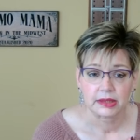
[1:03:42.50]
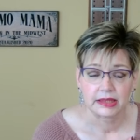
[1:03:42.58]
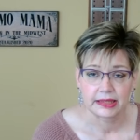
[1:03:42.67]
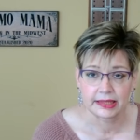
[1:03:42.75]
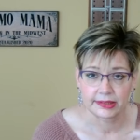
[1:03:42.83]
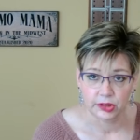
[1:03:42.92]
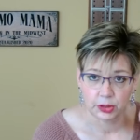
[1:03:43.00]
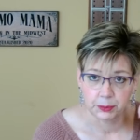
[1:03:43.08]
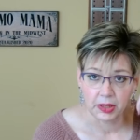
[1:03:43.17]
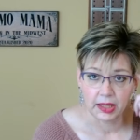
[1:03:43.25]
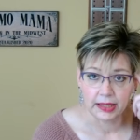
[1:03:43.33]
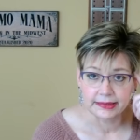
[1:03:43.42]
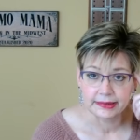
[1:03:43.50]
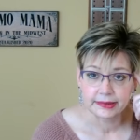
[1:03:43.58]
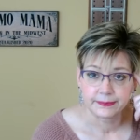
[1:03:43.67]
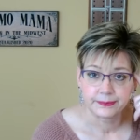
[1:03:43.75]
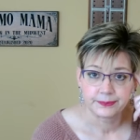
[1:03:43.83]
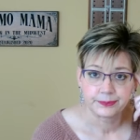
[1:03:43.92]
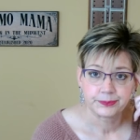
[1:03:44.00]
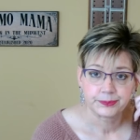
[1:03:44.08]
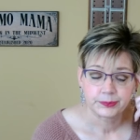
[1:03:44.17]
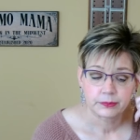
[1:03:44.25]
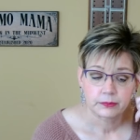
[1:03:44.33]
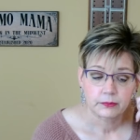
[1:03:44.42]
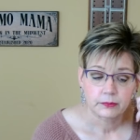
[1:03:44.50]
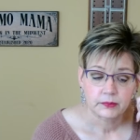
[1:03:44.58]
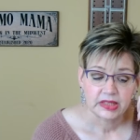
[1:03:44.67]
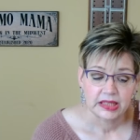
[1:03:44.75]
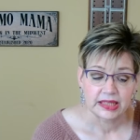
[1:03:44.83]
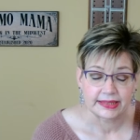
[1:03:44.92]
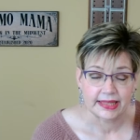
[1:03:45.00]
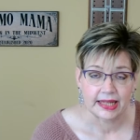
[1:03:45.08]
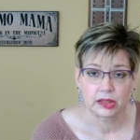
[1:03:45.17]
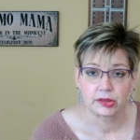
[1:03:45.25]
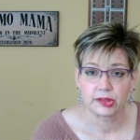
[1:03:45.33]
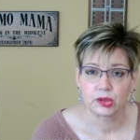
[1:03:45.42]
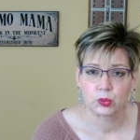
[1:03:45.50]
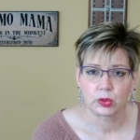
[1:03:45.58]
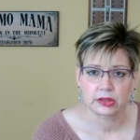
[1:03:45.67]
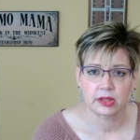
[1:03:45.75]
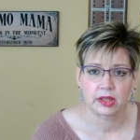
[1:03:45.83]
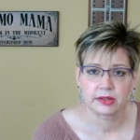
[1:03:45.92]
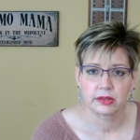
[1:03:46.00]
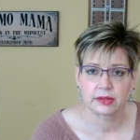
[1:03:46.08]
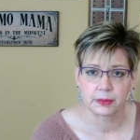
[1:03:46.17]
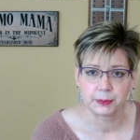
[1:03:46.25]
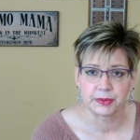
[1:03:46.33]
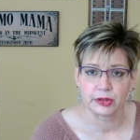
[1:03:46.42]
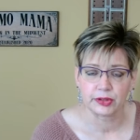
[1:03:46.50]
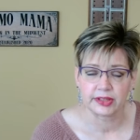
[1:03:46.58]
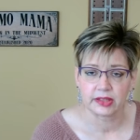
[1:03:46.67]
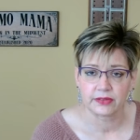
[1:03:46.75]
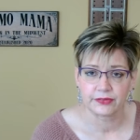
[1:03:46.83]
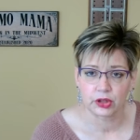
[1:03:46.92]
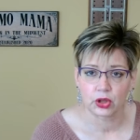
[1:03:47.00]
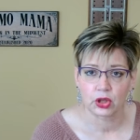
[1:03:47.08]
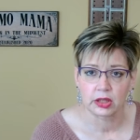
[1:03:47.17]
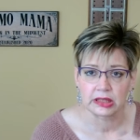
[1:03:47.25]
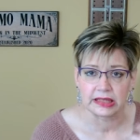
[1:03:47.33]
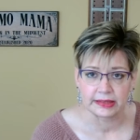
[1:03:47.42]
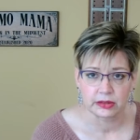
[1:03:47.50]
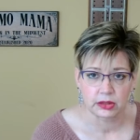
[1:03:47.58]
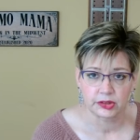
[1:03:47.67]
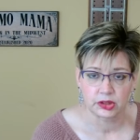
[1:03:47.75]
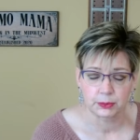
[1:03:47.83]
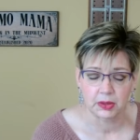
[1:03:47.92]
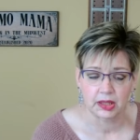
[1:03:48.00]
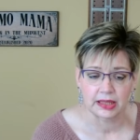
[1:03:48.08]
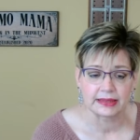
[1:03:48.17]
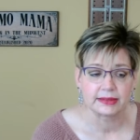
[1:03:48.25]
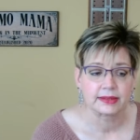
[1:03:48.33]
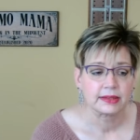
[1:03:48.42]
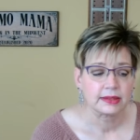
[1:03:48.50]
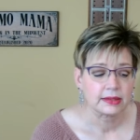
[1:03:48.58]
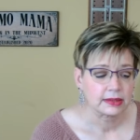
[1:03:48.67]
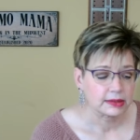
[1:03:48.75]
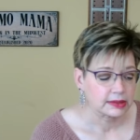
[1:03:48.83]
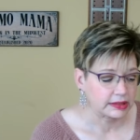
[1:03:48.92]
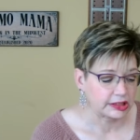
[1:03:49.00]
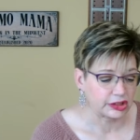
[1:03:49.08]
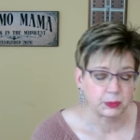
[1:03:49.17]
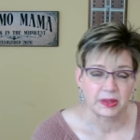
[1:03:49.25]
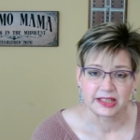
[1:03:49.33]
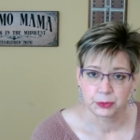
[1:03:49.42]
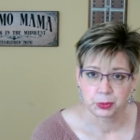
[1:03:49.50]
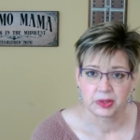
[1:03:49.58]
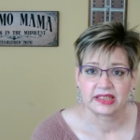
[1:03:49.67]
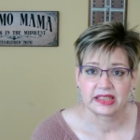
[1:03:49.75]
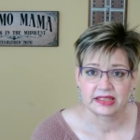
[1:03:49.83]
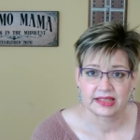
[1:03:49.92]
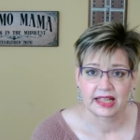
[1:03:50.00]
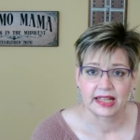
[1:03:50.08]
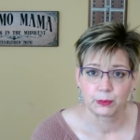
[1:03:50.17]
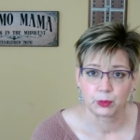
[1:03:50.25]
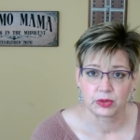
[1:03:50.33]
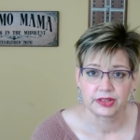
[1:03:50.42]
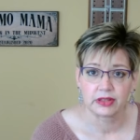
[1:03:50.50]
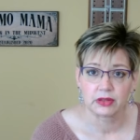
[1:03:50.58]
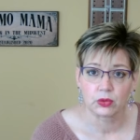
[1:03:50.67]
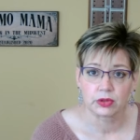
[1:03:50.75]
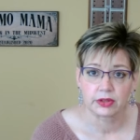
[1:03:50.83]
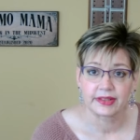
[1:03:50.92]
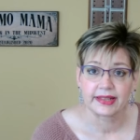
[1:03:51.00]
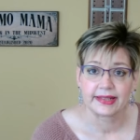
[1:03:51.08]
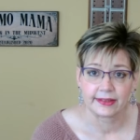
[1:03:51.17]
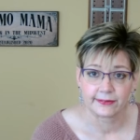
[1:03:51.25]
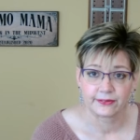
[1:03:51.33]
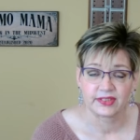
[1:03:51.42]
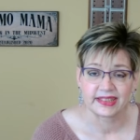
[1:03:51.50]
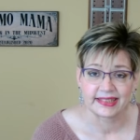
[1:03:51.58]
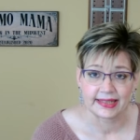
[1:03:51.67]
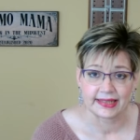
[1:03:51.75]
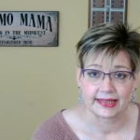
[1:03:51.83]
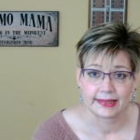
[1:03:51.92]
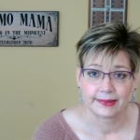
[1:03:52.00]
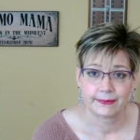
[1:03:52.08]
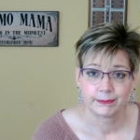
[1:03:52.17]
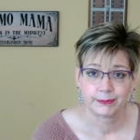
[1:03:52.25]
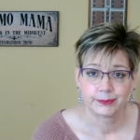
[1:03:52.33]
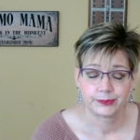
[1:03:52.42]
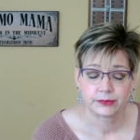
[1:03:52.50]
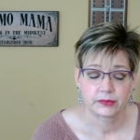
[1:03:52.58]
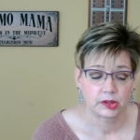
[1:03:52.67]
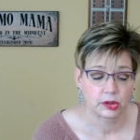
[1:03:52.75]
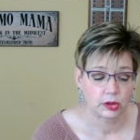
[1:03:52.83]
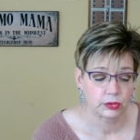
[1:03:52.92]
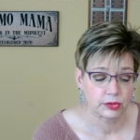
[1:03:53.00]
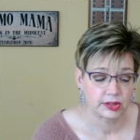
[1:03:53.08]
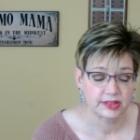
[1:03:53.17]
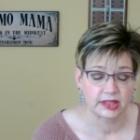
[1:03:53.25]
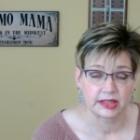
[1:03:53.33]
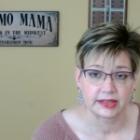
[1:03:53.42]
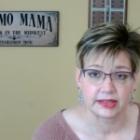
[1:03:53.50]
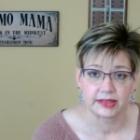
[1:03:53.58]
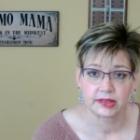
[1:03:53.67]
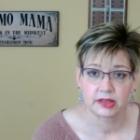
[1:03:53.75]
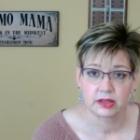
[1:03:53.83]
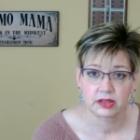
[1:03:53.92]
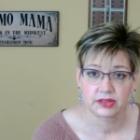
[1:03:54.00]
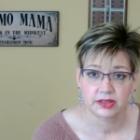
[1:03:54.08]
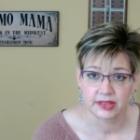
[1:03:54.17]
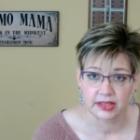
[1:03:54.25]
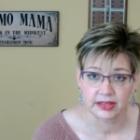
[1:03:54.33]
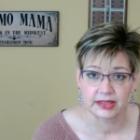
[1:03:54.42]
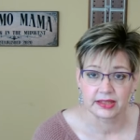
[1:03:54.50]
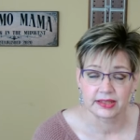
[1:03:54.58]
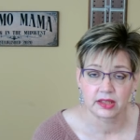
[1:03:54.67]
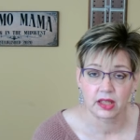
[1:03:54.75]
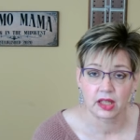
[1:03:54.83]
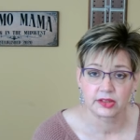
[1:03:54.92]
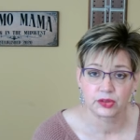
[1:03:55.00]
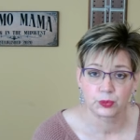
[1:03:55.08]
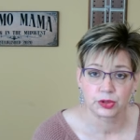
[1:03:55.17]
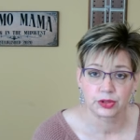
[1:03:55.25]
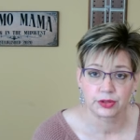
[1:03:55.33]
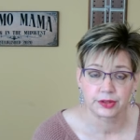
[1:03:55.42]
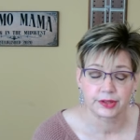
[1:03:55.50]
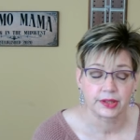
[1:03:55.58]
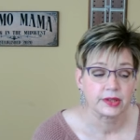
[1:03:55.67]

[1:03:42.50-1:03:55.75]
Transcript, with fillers: and our mind. And how do you work on the beauty of your heart and on your mind? Is by spending time with the Lord every day. You know, studying, studying God's Word,